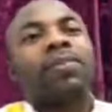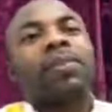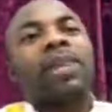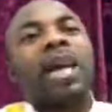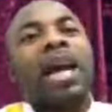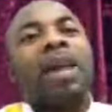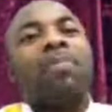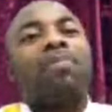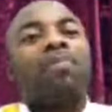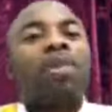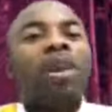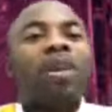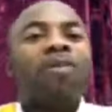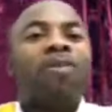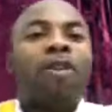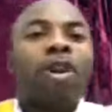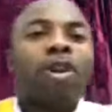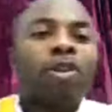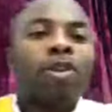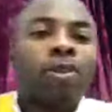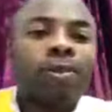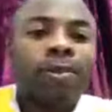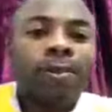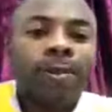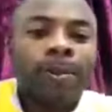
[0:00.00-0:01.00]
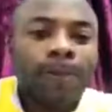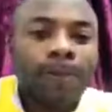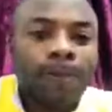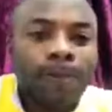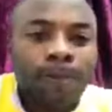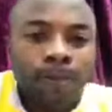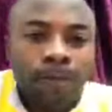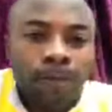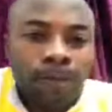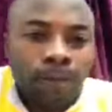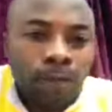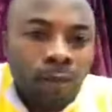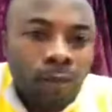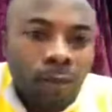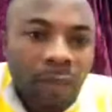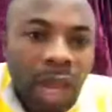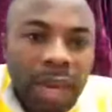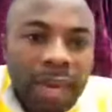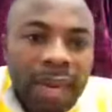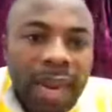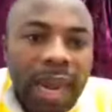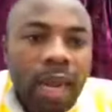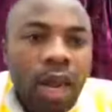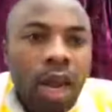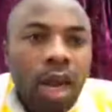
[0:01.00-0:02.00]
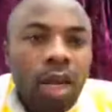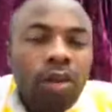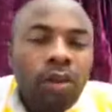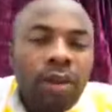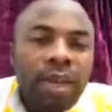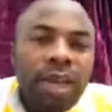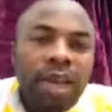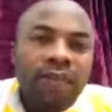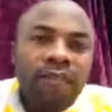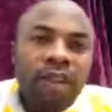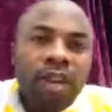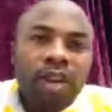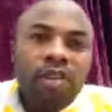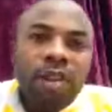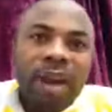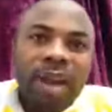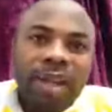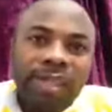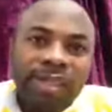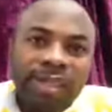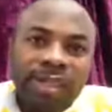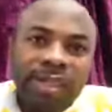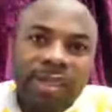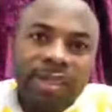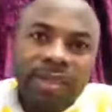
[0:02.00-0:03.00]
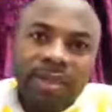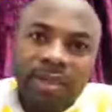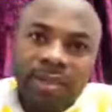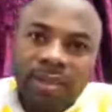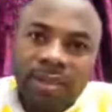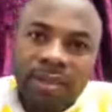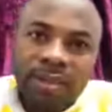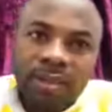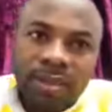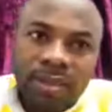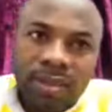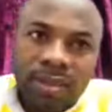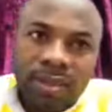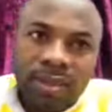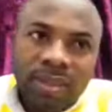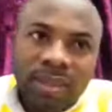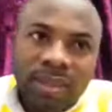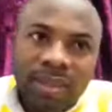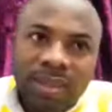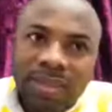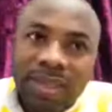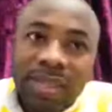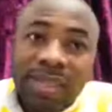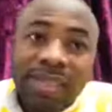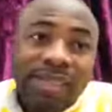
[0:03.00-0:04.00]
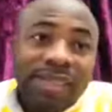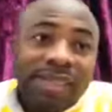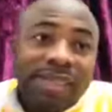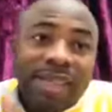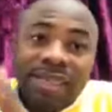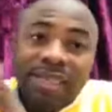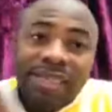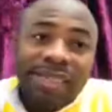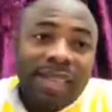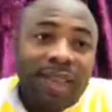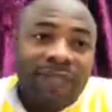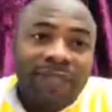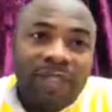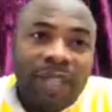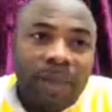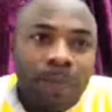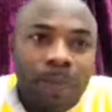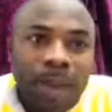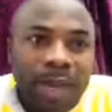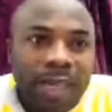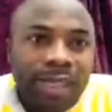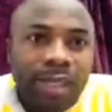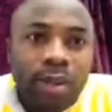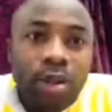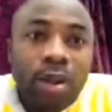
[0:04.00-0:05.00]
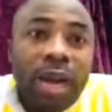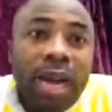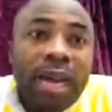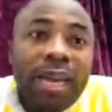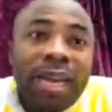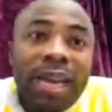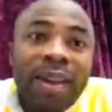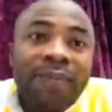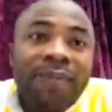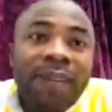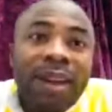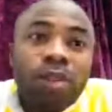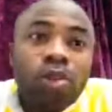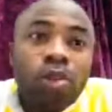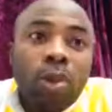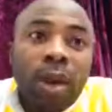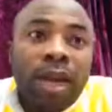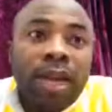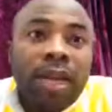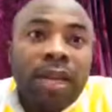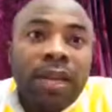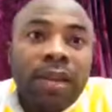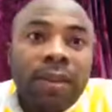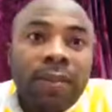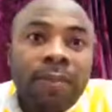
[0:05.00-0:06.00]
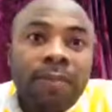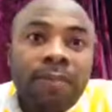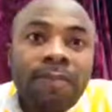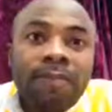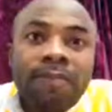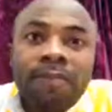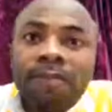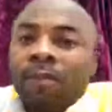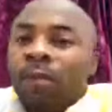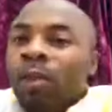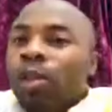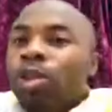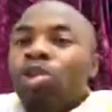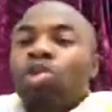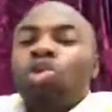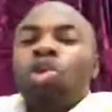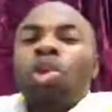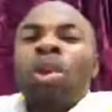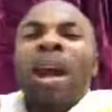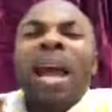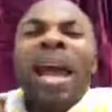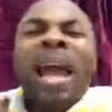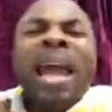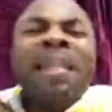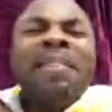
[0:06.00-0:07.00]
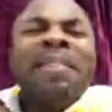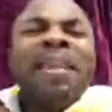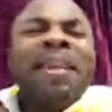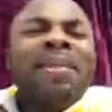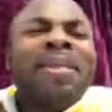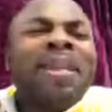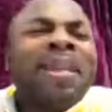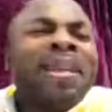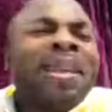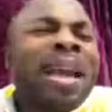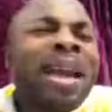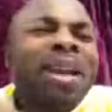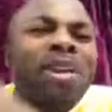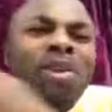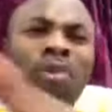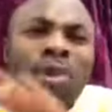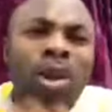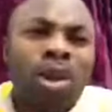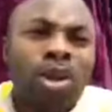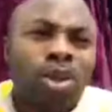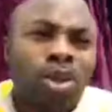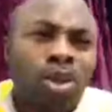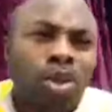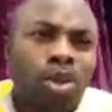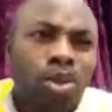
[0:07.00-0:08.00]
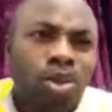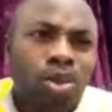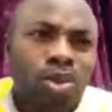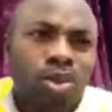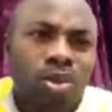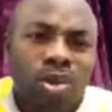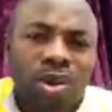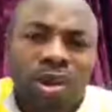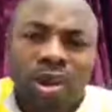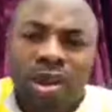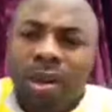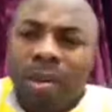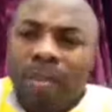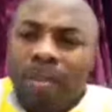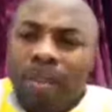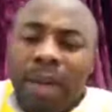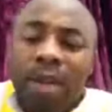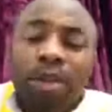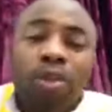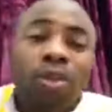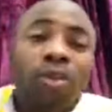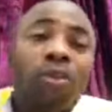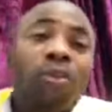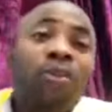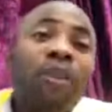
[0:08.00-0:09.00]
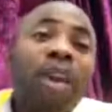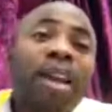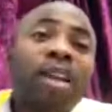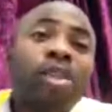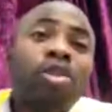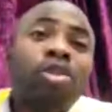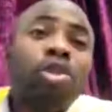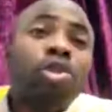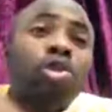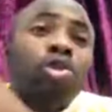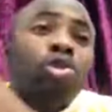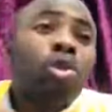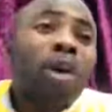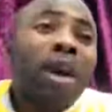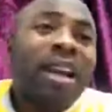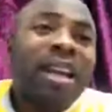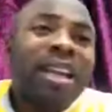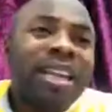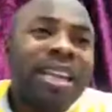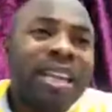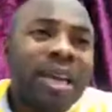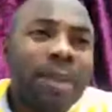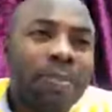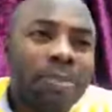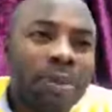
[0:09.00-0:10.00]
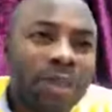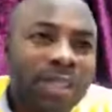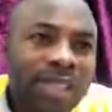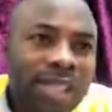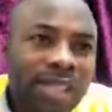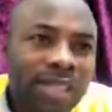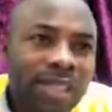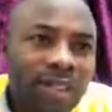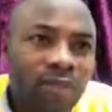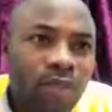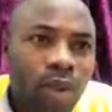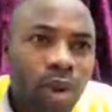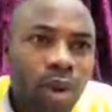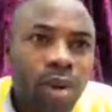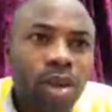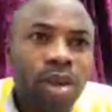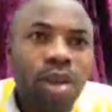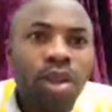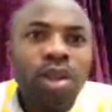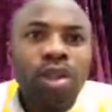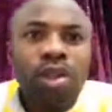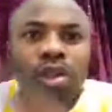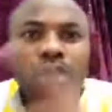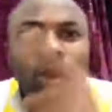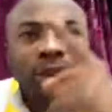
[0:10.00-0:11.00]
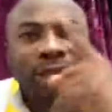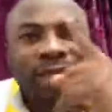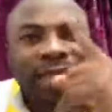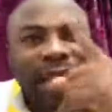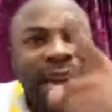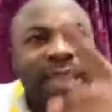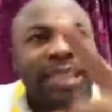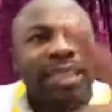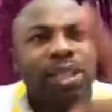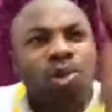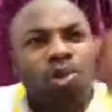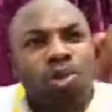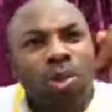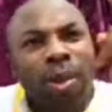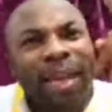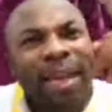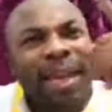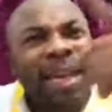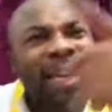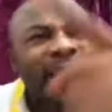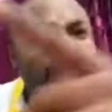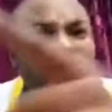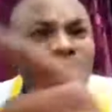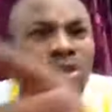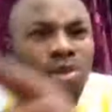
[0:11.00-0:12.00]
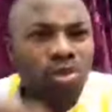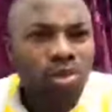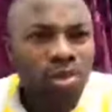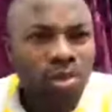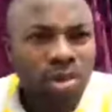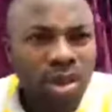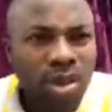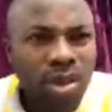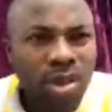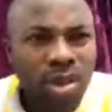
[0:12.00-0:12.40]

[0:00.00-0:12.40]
I pray for you that God will give you grace. This is the safety place you can ever dwell. Do anything that you want to do, but you fail to dwell in the presence of God. Your title will kill you.